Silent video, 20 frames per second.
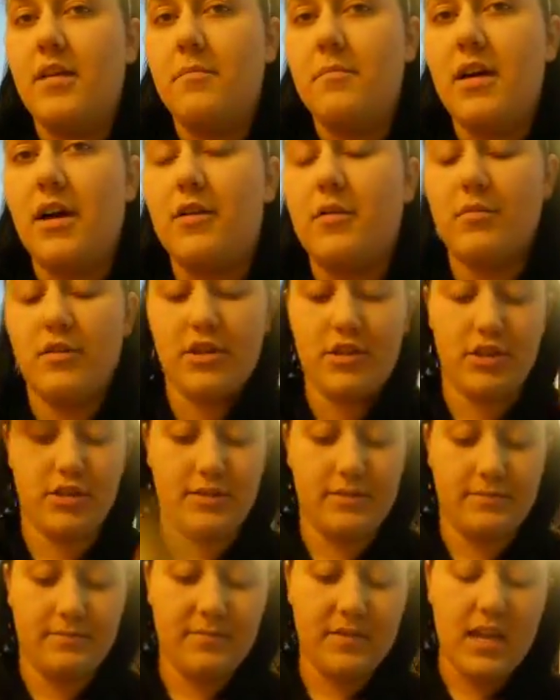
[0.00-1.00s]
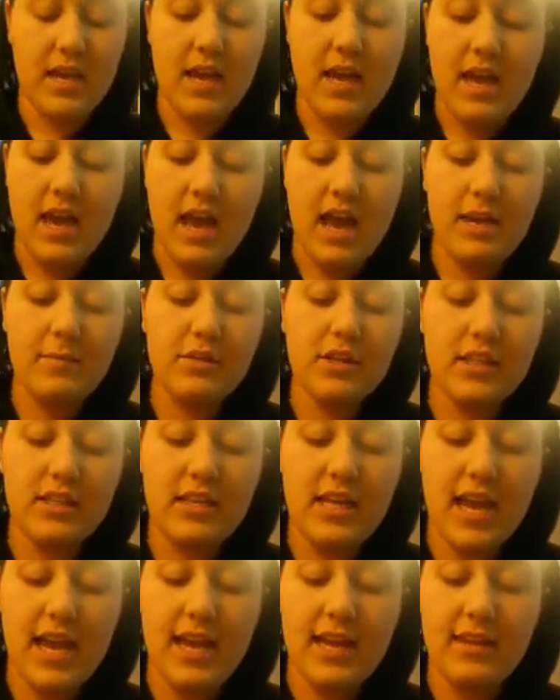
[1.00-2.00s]
powder brush. And I'm just going
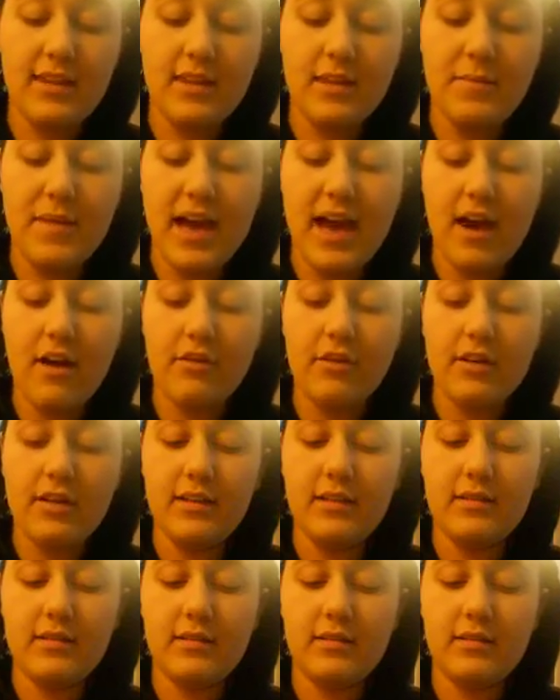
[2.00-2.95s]
to take the powder,